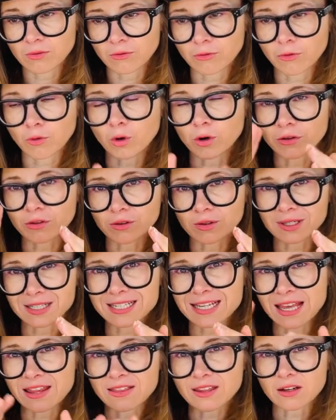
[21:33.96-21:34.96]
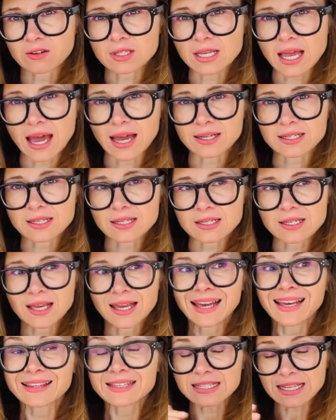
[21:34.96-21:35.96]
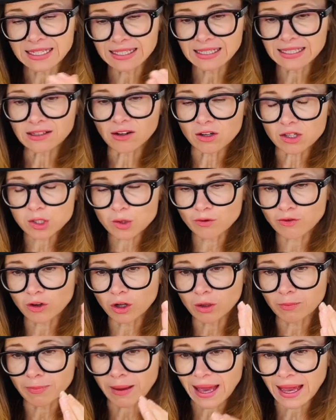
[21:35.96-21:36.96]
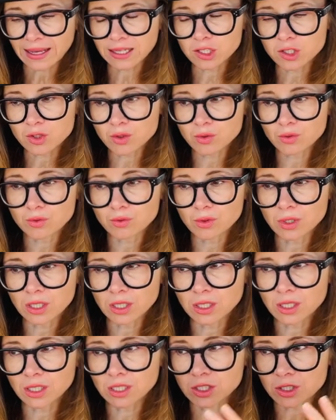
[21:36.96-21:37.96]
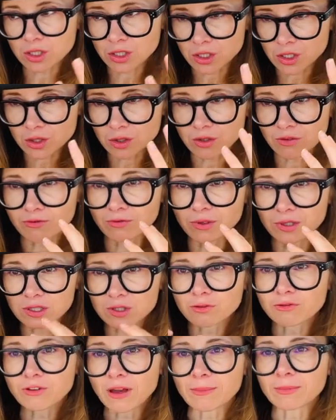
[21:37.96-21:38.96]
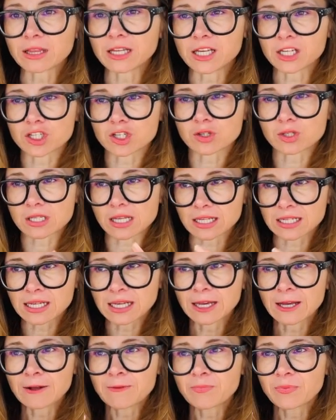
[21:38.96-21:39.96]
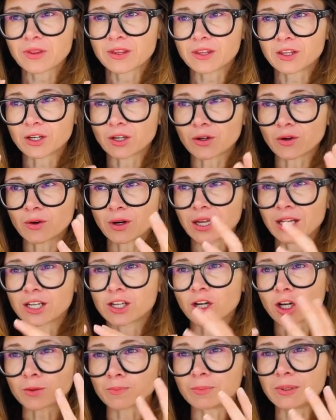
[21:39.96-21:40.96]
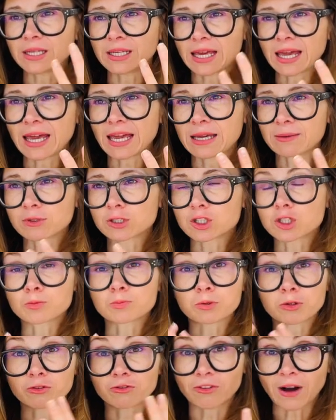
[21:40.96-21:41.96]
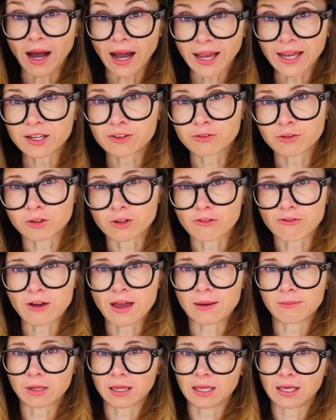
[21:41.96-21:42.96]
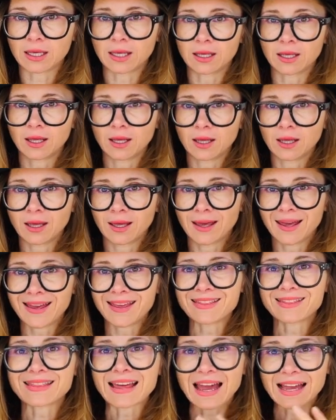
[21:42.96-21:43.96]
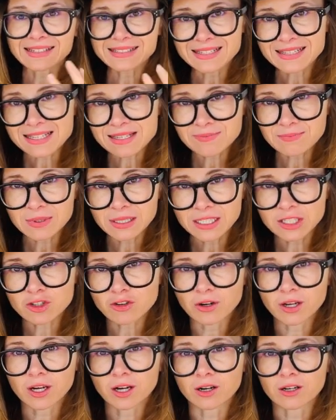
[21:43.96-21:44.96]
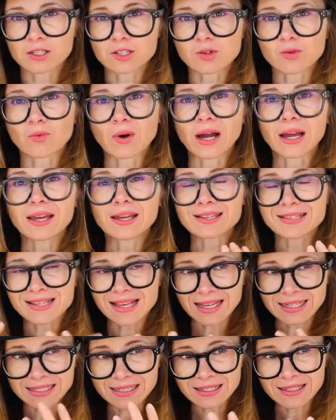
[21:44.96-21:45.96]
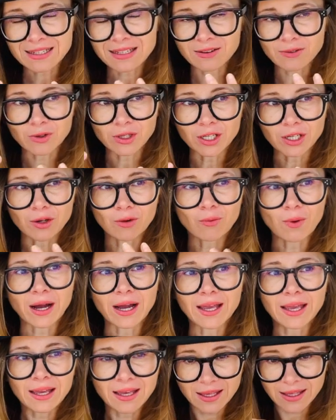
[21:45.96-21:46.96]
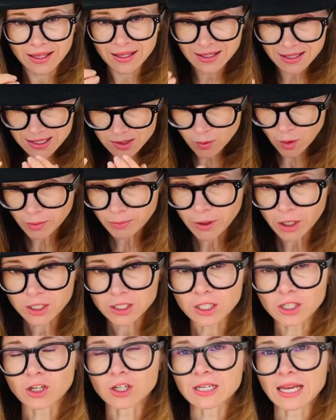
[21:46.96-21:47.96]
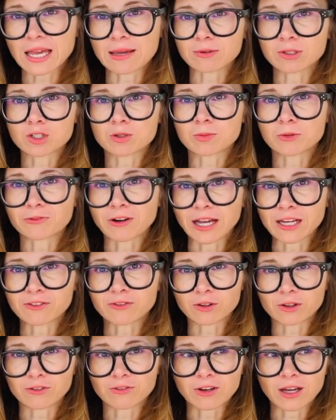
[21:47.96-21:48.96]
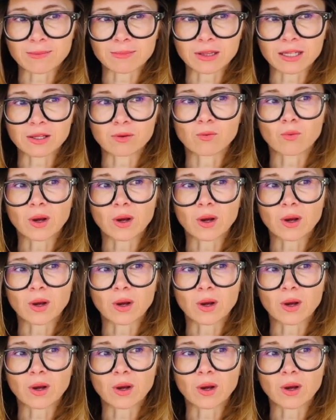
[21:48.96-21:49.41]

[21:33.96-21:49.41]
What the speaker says: 4th, 10th house axis. This can then also fall back to into family issues, that not being able to provide for the family, and that is a big trigger. So why is that? Why is one partner not able to provide for the family?